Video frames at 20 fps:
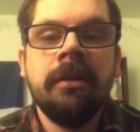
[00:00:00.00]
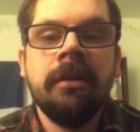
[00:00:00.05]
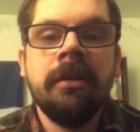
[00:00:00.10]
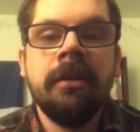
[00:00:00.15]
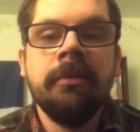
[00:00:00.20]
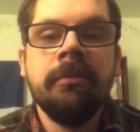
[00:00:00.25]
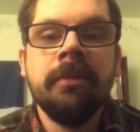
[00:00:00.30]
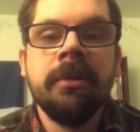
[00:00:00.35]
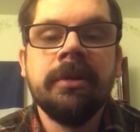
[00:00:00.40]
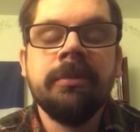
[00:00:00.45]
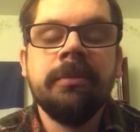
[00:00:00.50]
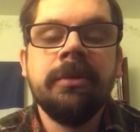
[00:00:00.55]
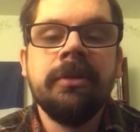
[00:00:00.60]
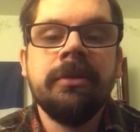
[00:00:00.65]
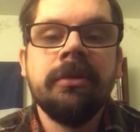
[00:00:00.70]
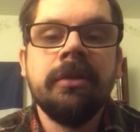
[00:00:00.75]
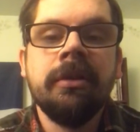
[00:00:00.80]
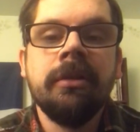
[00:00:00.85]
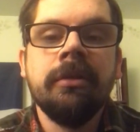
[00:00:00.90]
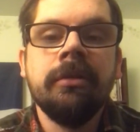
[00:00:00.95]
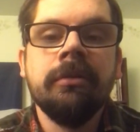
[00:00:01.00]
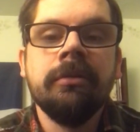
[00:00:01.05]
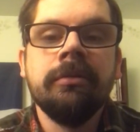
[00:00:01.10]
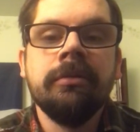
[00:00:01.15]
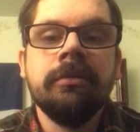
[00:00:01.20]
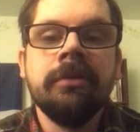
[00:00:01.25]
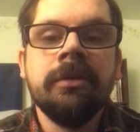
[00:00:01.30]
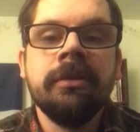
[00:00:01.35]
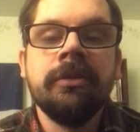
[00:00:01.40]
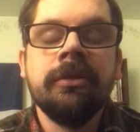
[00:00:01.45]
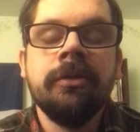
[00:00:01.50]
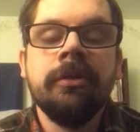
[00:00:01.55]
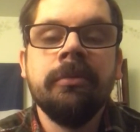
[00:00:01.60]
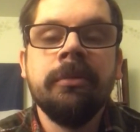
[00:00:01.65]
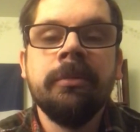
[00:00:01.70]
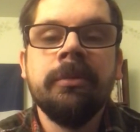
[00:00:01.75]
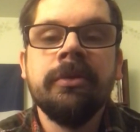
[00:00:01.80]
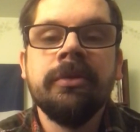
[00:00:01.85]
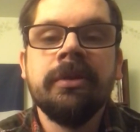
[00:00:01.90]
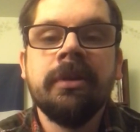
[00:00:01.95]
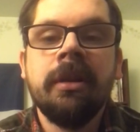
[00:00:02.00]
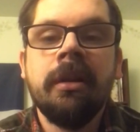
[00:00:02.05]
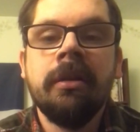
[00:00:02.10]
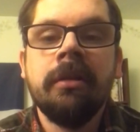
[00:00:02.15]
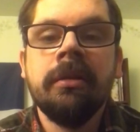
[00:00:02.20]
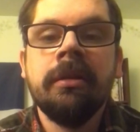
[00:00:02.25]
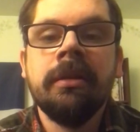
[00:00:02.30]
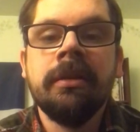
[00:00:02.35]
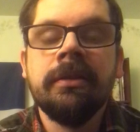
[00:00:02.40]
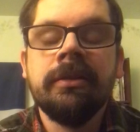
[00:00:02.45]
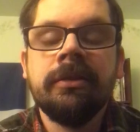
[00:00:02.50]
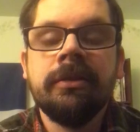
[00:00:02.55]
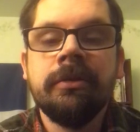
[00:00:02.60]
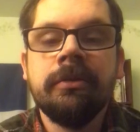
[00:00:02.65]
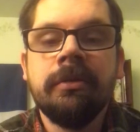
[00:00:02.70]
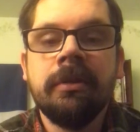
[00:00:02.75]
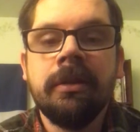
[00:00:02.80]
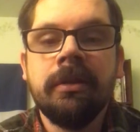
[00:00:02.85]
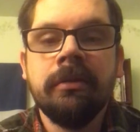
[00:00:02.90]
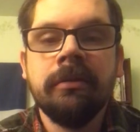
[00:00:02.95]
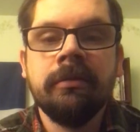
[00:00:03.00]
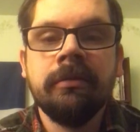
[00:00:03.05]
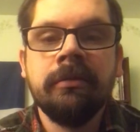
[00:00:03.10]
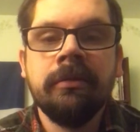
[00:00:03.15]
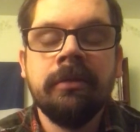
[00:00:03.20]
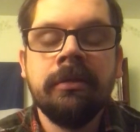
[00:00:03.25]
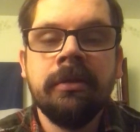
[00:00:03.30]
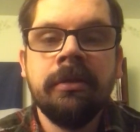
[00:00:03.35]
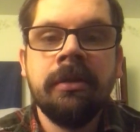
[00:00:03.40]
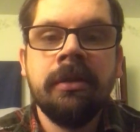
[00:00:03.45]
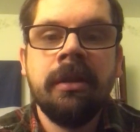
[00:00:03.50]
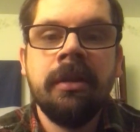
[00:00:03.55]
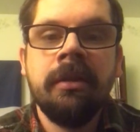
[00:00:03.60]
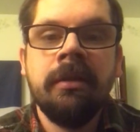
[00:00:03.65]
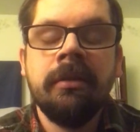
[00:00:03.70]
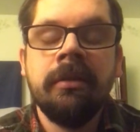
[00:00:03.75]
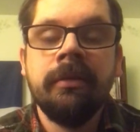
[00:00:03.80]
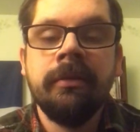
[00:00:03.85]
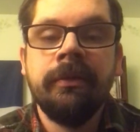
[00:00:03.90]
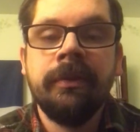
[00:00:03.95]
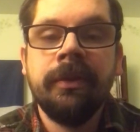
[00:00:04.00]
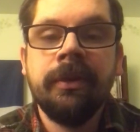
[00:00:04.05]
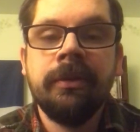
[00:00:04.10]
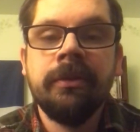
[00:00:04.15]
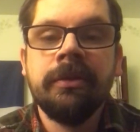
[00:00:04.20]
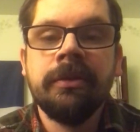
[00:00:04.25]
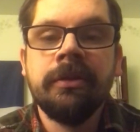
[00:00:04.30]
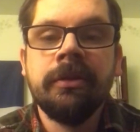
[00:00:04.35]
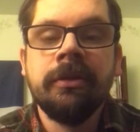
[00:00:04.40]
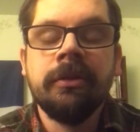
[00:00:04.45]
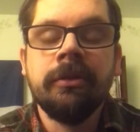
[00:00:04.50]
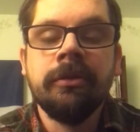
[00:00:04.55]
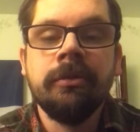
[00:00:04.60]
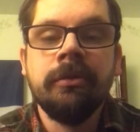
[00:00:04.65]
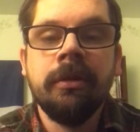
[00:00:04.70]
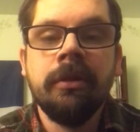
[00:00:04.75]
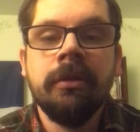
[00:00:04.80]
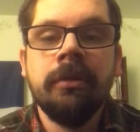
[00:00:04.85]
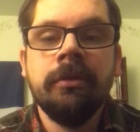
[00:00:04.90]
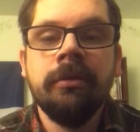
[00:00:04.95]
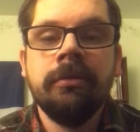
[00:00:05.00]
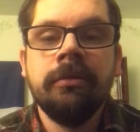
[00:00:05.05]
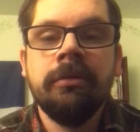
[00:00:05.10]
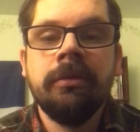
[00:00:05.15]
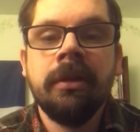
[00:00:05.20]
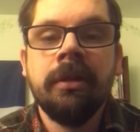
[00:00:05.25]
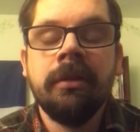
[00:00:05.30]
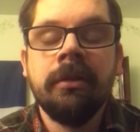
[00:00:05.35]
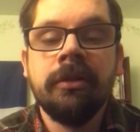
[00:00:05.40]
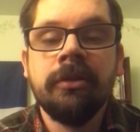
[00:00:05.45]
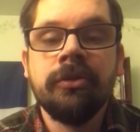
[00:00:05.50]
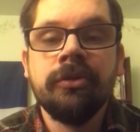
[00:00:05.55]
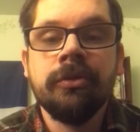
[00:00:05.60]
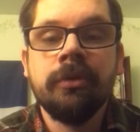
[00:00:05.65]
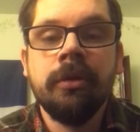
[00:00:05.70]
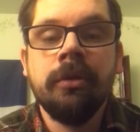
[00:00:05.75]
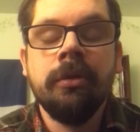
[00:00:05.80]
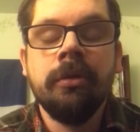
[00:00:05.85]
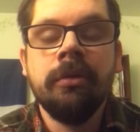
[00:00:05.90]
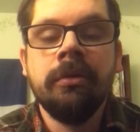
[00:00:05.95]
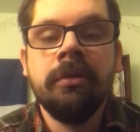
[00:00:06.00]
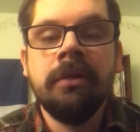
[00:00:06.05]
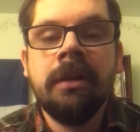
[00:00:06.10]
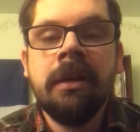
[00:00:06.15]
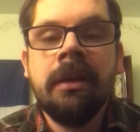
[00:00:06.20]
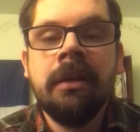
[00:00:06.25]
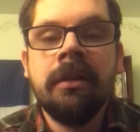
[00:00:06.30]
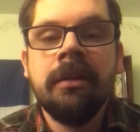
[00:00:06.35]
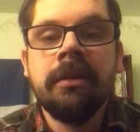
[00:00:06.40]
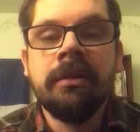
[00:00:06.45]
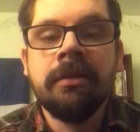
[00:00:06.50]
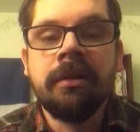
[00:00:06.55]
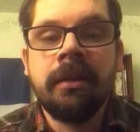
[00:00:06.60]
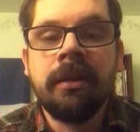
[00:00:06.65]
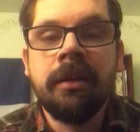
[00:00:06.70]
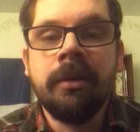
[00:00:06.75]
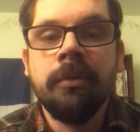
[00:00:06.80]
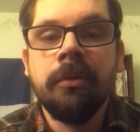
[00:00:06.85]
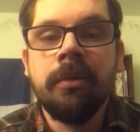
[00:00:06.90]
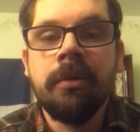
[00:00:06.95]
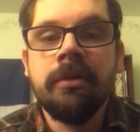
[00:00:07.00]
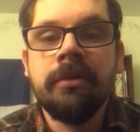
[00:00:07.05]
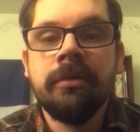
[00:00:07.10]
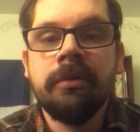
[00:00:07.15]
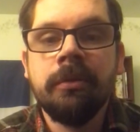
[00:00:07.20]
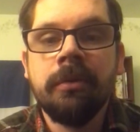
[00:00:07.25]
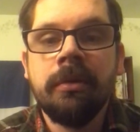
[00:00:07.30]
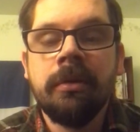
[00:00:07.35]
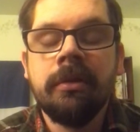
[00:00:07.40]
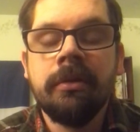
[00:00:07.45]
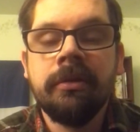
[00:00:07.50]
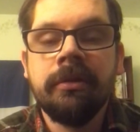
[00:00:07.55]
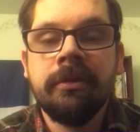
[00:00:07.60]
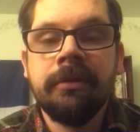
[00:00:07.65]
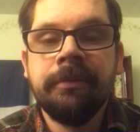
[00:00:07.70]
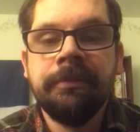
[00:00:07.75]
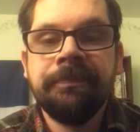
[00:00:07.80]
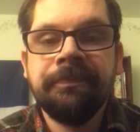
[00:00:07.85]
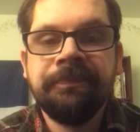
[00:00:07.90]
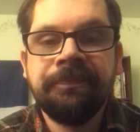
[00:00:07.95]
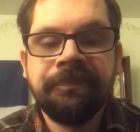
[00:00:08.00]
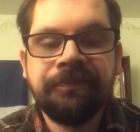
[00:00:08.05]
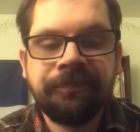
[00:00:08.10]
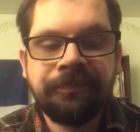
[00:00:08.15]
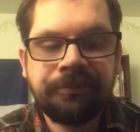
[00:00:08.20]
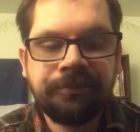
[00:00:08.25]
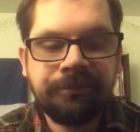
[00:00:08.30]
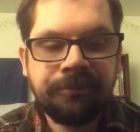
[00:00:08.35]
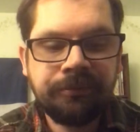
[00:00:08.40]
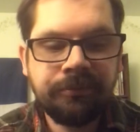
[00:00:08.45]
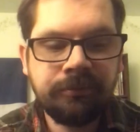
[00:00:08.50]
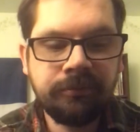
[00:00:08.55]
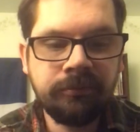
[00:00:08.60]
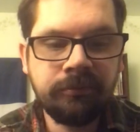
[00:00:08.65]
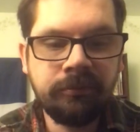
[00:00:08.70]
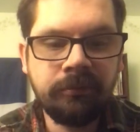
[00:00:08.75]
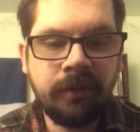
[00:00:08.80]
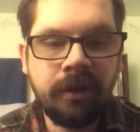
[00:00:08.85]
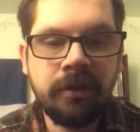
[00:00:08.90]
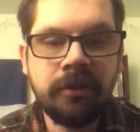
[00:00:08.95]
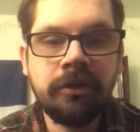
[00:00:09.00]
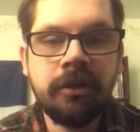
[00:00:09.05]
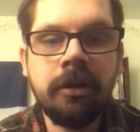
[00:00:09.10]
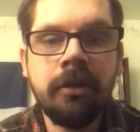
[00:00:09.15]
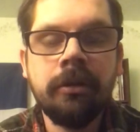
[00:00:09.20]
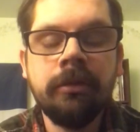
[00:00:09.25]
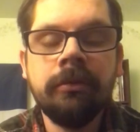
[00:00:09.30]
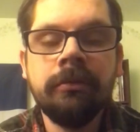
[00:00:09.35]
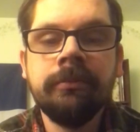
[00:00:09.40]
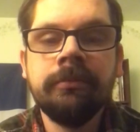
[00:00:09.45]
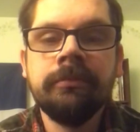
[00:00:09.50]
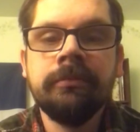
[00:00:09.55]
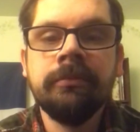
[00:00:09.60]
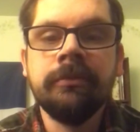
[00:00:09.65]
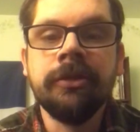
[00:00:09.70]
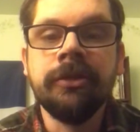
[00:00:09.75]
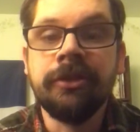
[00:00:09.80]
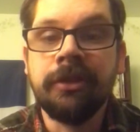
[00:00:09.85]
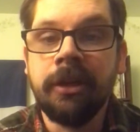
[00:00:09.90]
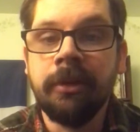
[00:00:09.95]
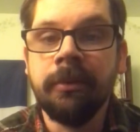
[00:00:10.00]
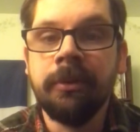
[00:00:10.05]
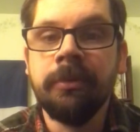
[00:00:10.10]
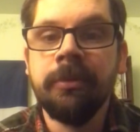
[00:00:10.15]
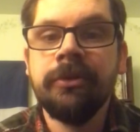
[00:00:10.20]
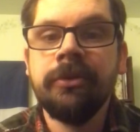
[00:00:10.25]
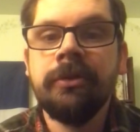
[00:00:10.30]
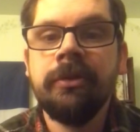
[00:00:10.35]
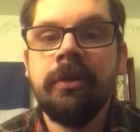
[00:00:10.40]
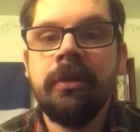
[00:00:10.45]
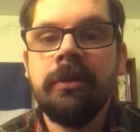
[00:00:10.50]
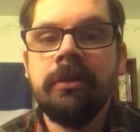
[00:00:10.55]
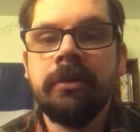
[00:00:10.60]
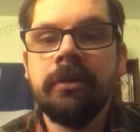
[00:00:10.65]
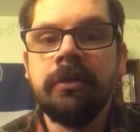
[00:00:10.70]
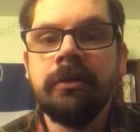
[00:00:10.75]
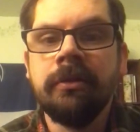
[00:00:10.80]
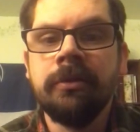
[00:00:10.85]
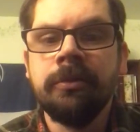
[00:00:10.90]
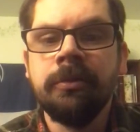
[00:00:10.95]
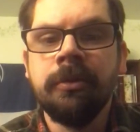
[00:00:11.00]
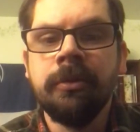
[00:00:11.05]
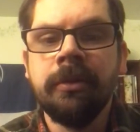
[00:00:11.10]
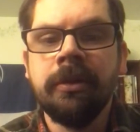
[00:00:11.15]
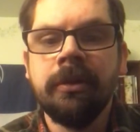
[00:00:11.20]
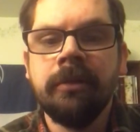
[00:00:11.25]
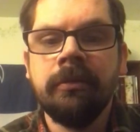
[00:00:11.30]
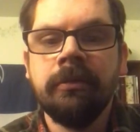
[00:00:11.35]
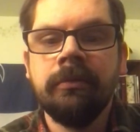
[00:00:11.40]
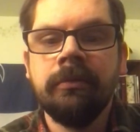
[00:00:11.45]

It must be so. And so the members that are going to stick around, the fear is going to grow, and the control is going to get worse and worse. So, just tell me what your thoughts are this morning.